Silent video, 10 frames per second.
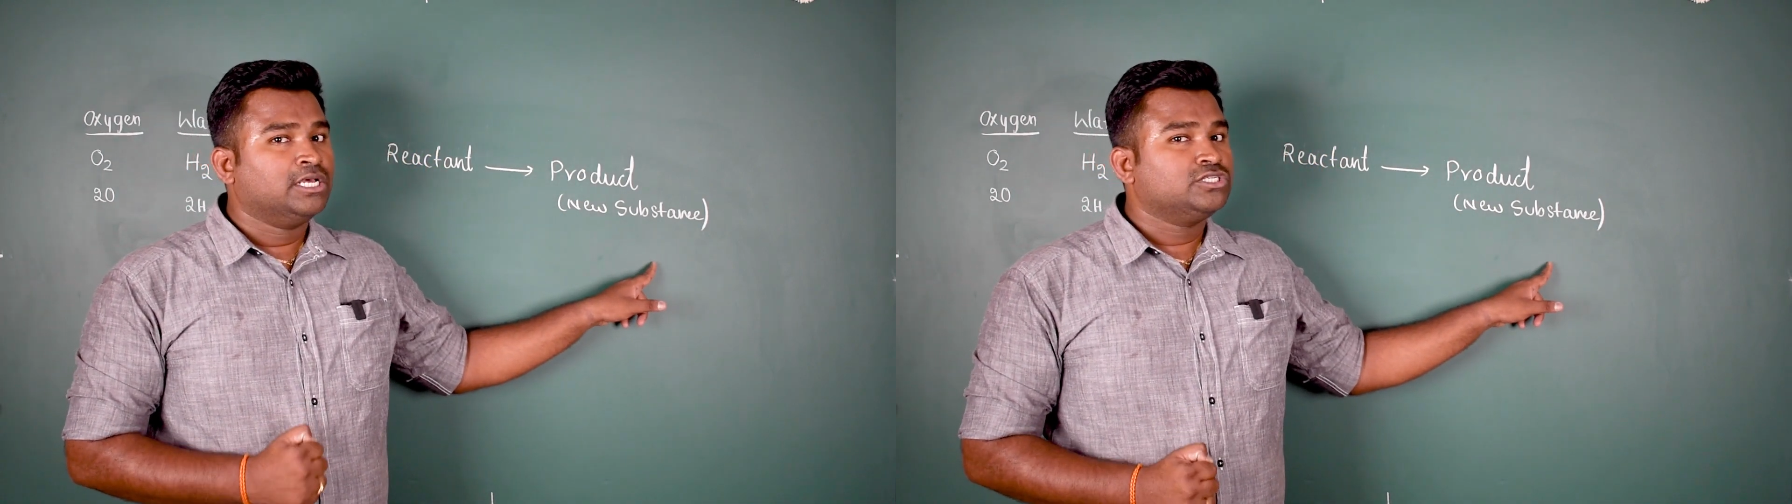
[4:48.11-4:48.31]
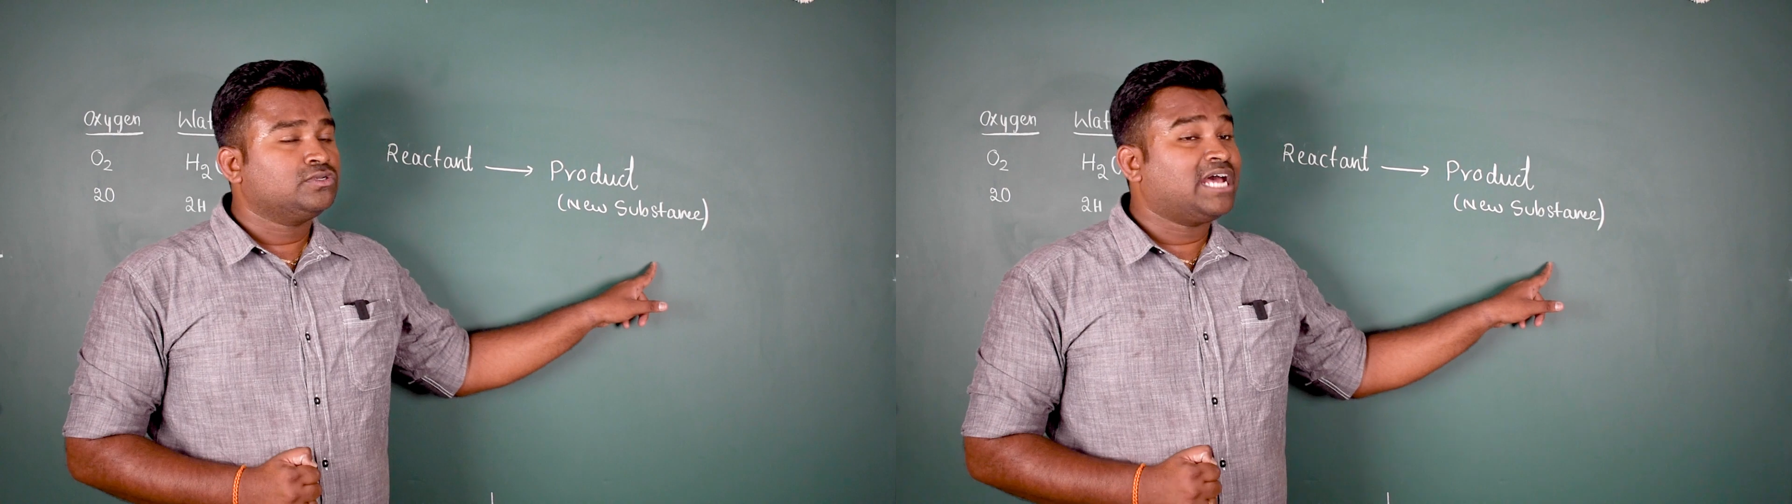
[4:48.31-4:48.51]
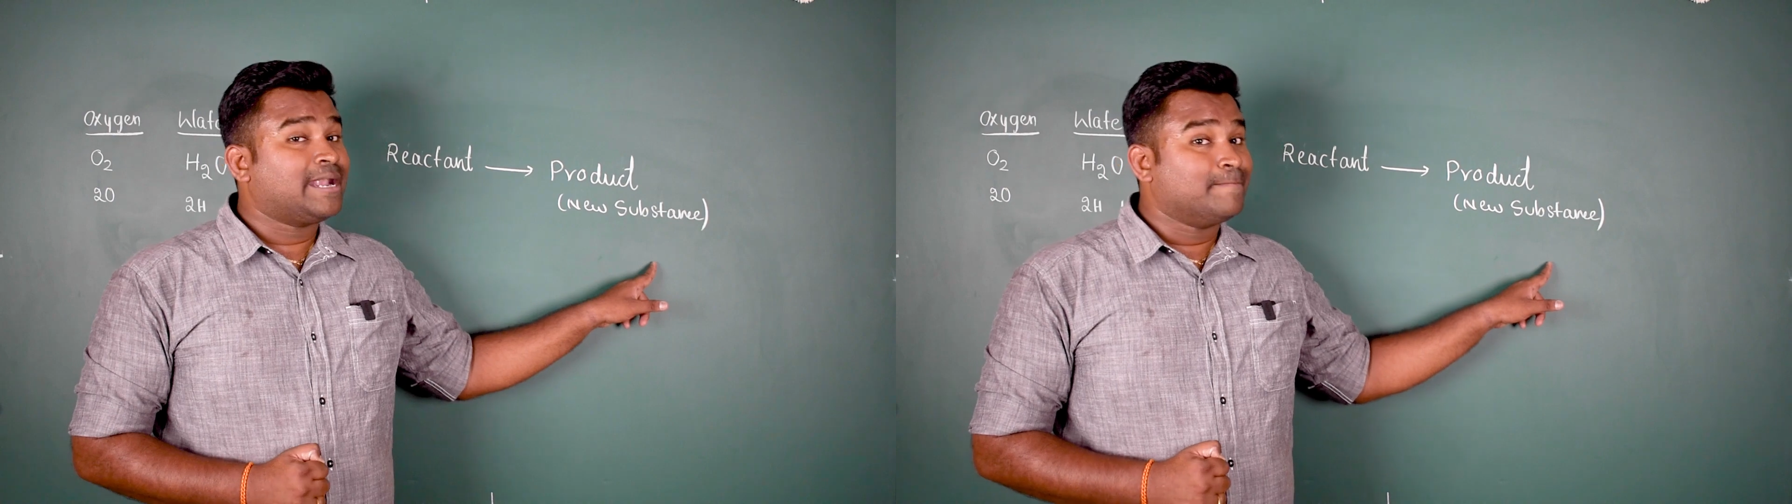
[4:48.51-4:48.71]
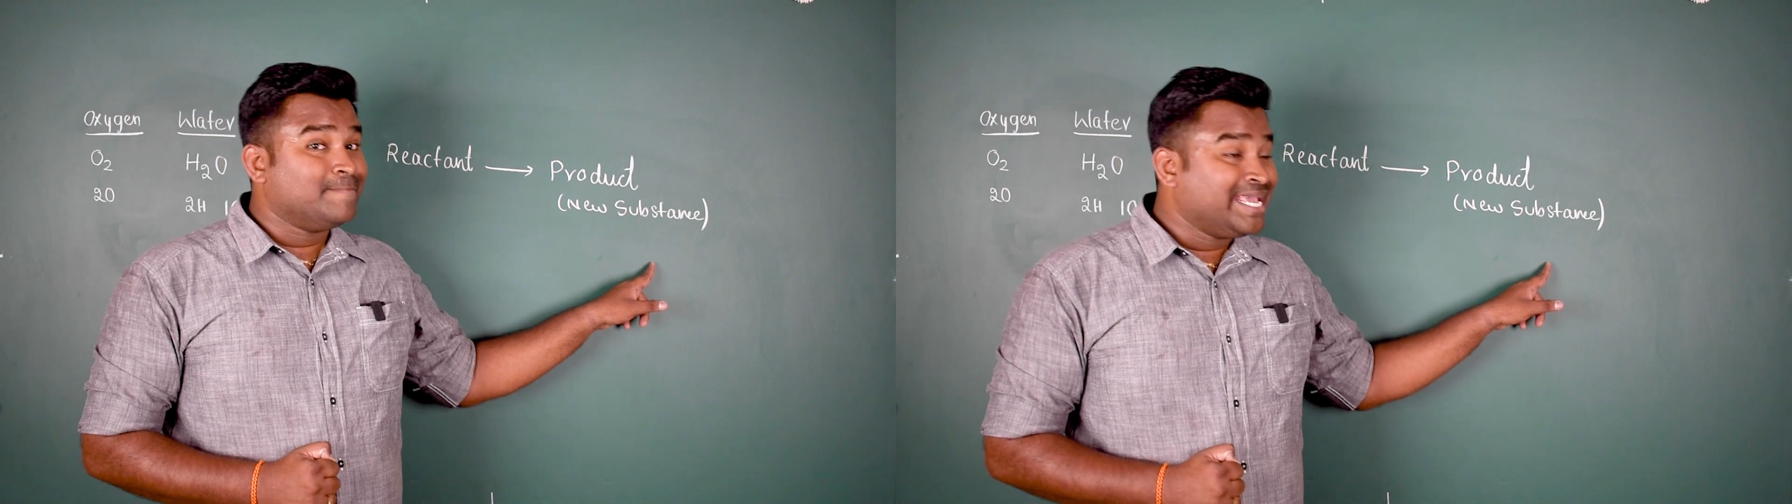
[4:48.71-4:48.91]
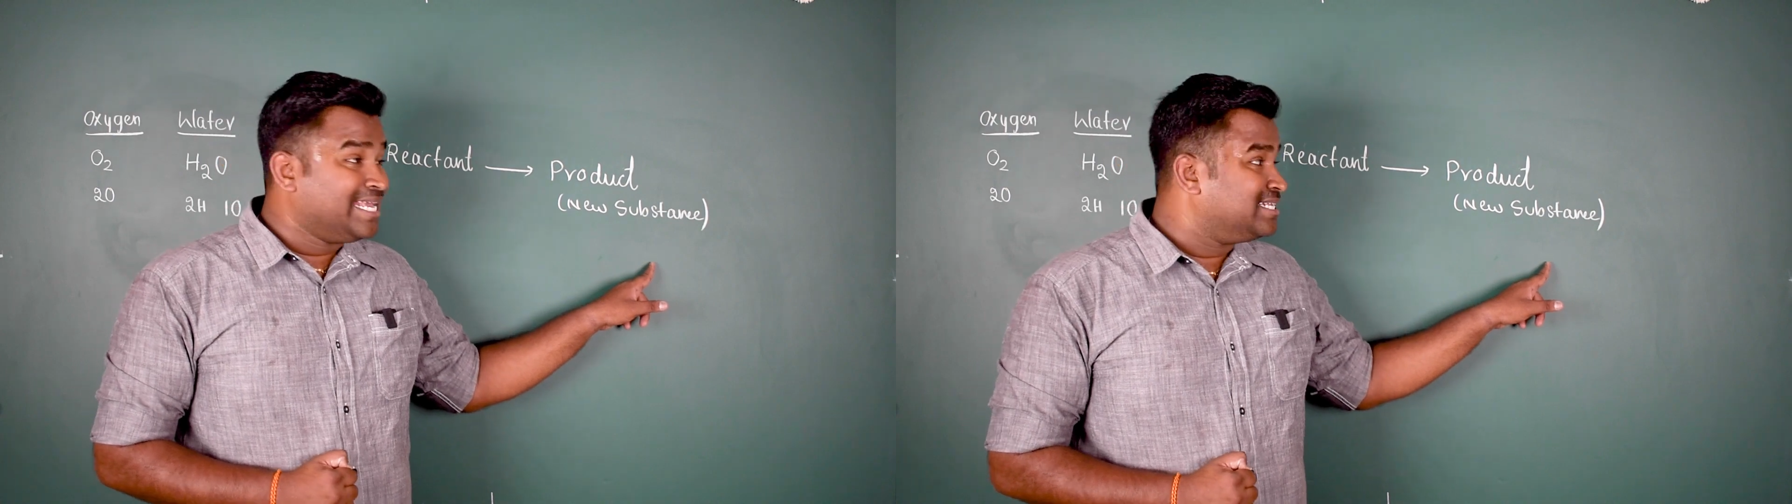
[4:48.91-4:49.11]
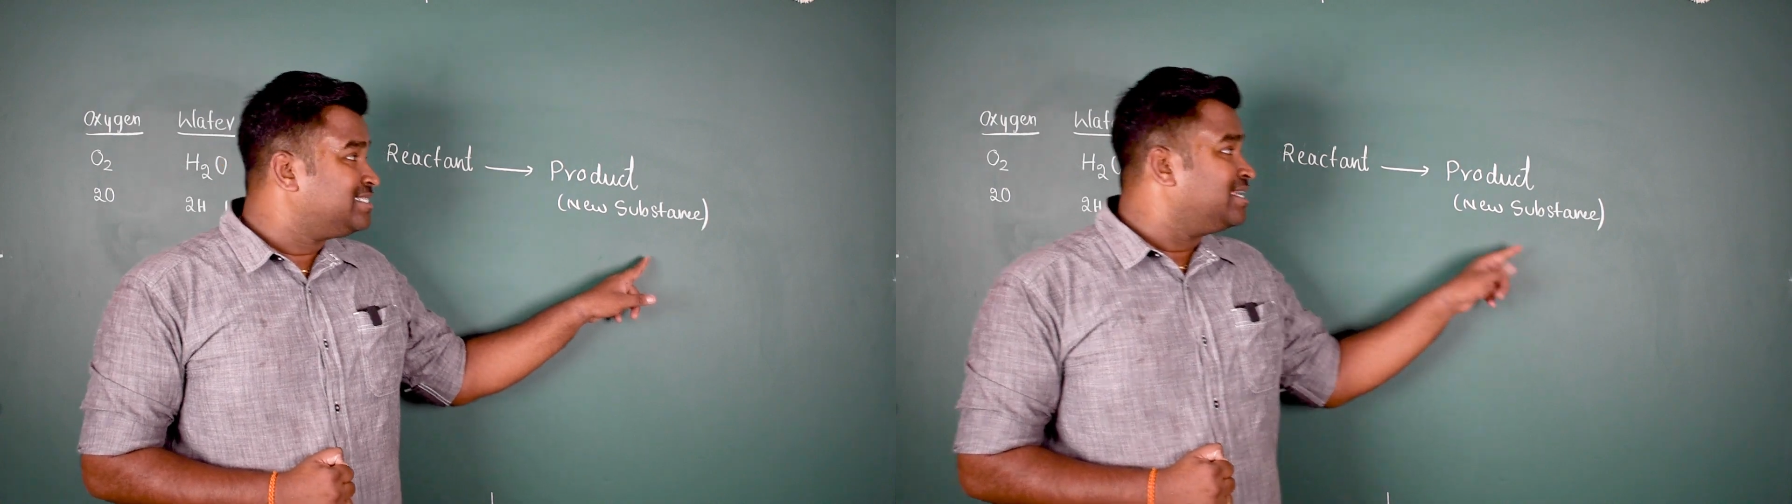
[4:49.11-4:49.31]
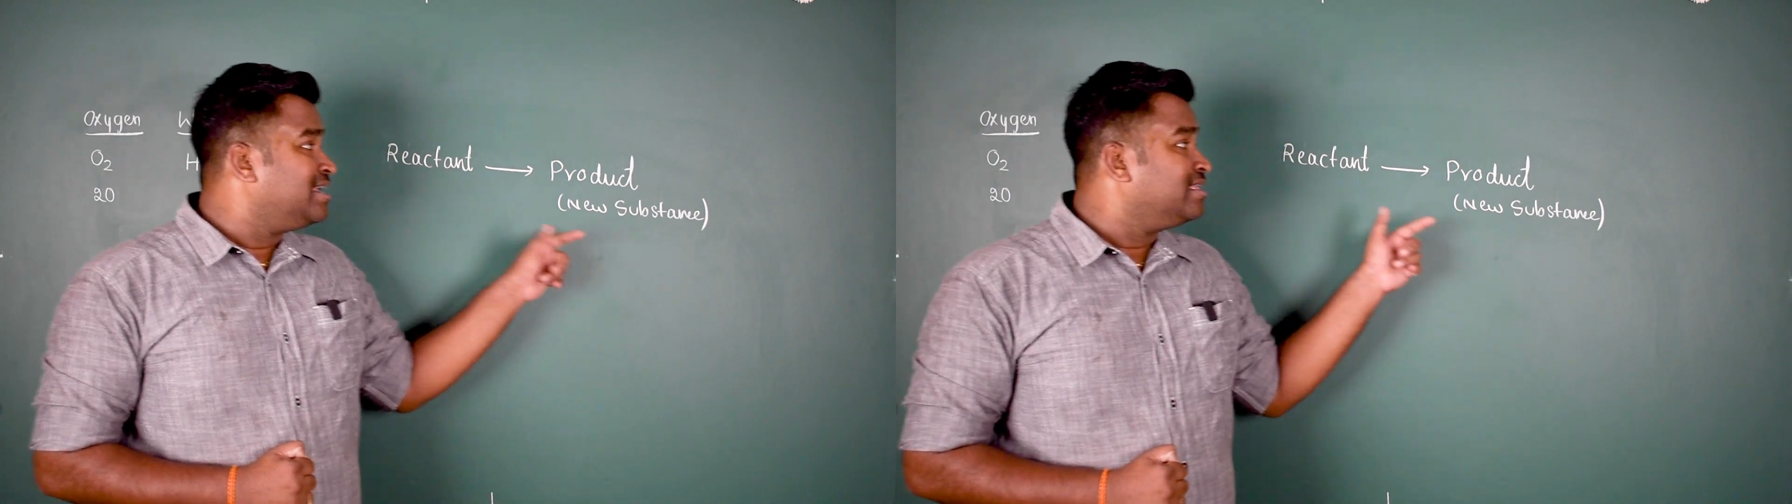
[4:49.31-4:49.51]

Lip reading: So that means